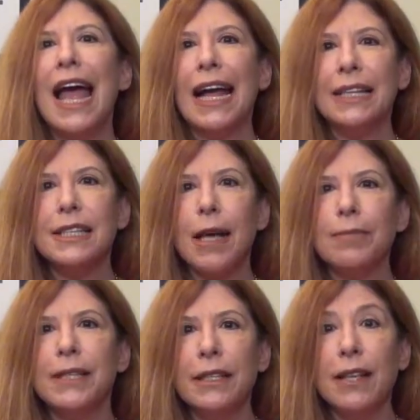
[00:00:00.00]
and
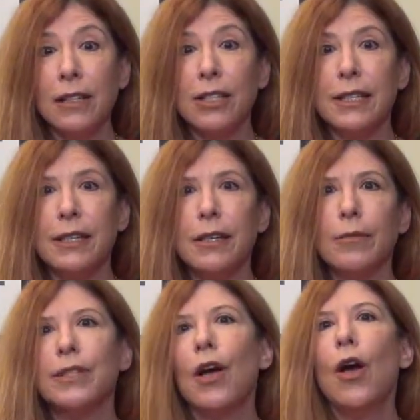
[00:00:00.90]
such
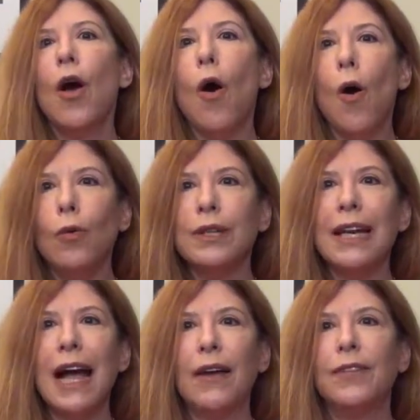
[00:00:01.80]
systems
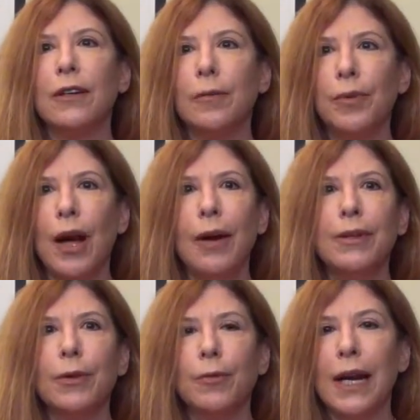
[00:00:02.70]
only have to comply
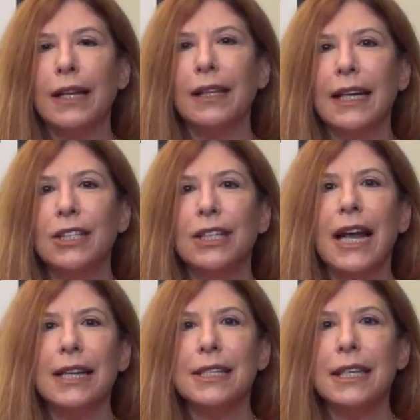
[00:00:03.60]
with the regulation
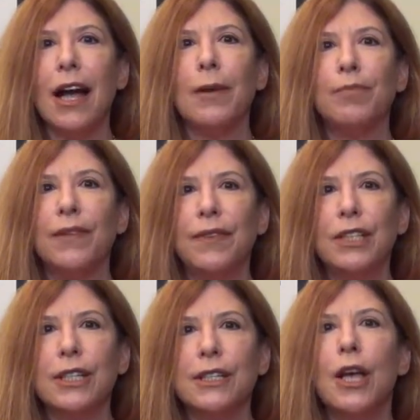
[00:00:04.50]
SCI
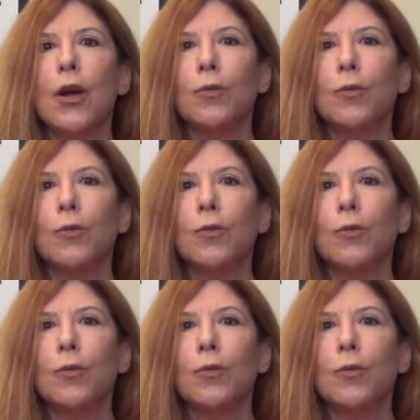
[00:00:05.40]
provisions